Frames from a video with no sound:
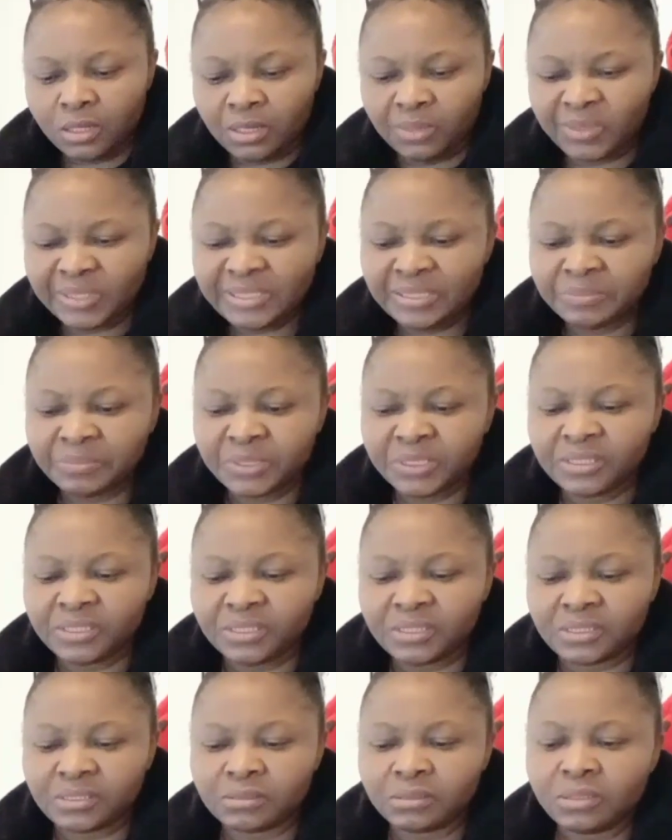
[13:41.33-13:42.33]
What in be
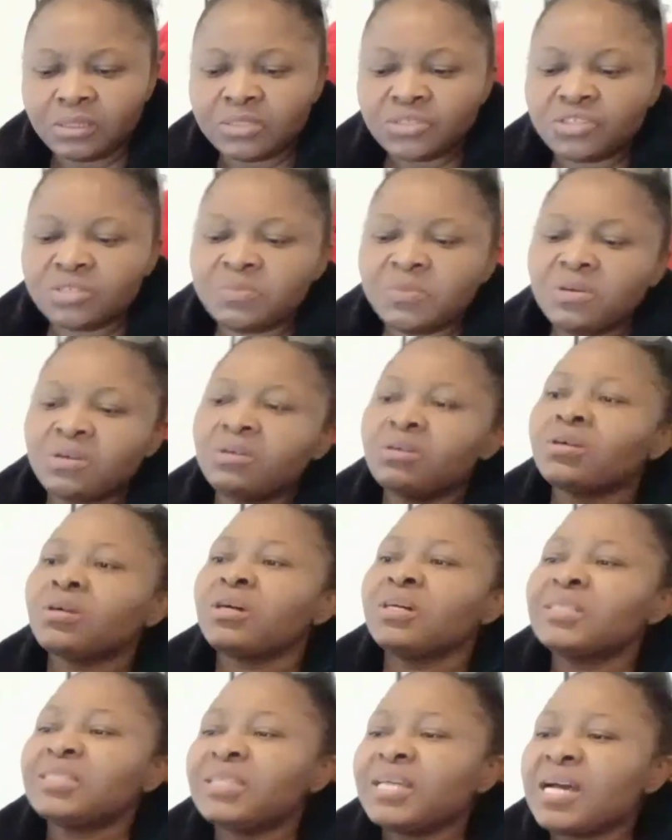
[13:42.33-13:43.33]
this? Oh,
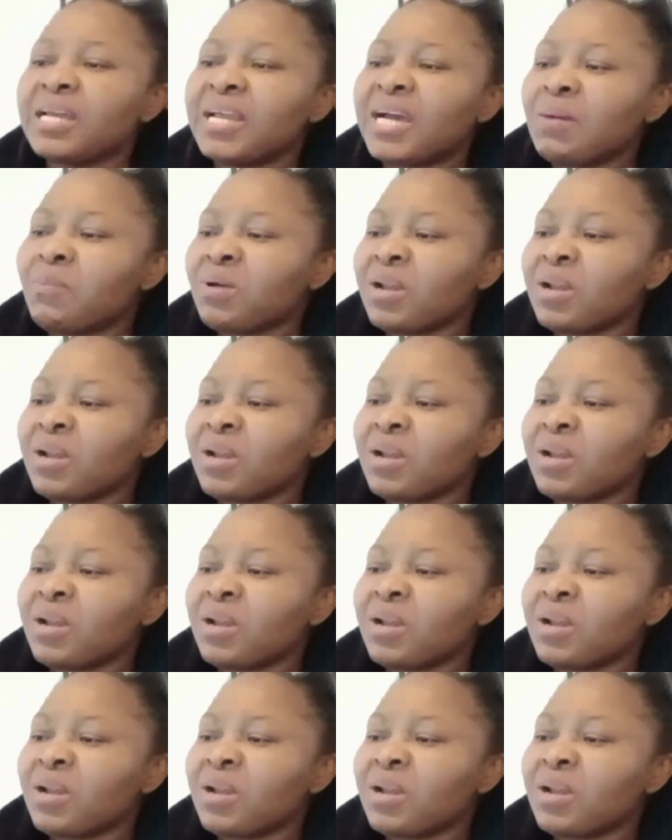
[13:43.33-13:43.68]
custard